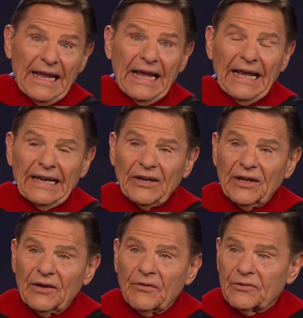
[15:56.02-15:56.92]
and
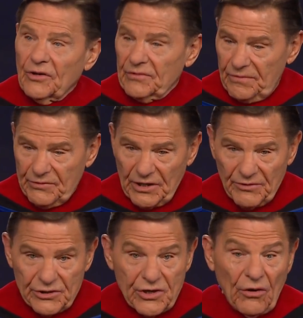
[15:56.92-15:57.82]
to some
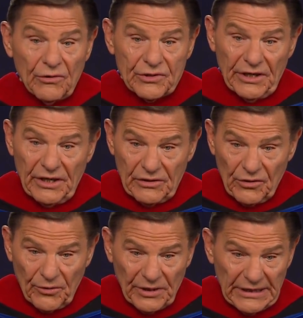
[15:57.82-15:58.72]
of the shows there, and
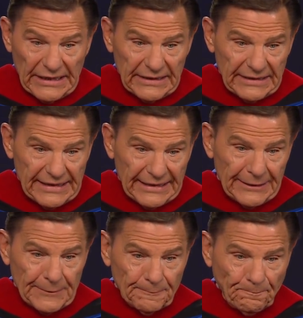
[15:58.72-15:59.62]
Gloria and I
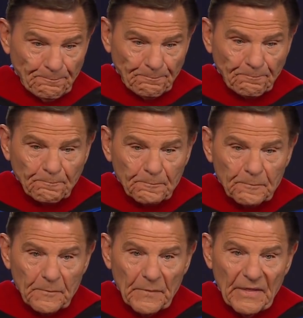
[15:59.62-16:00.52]
did.
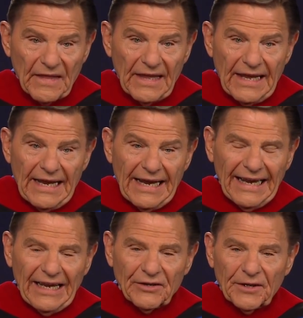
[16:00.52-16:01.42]

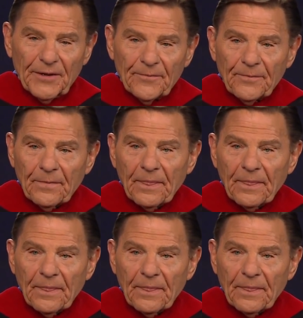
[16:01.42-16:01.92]
And